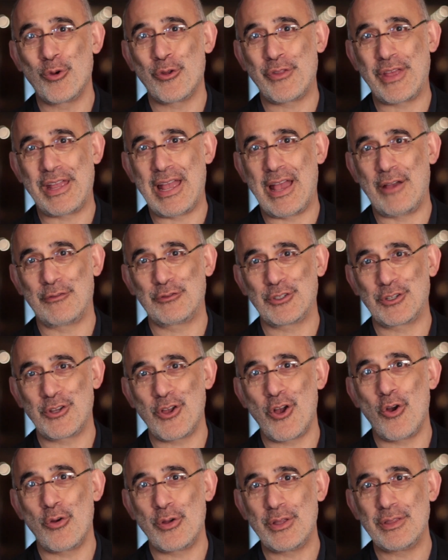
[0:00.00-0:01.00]
where they have to
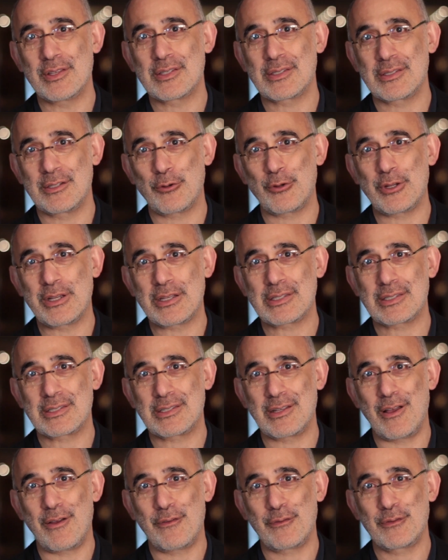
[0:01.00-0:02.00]
go in the serious
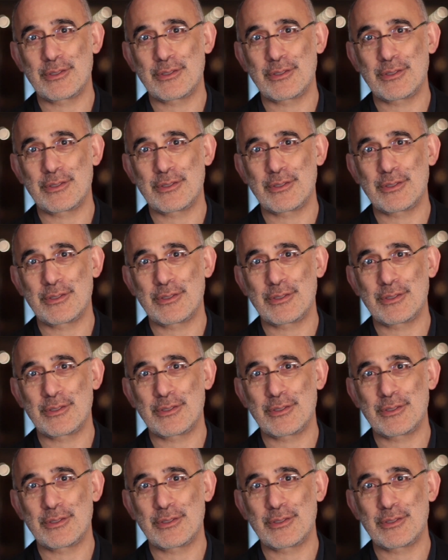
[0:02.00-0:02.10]
stuff.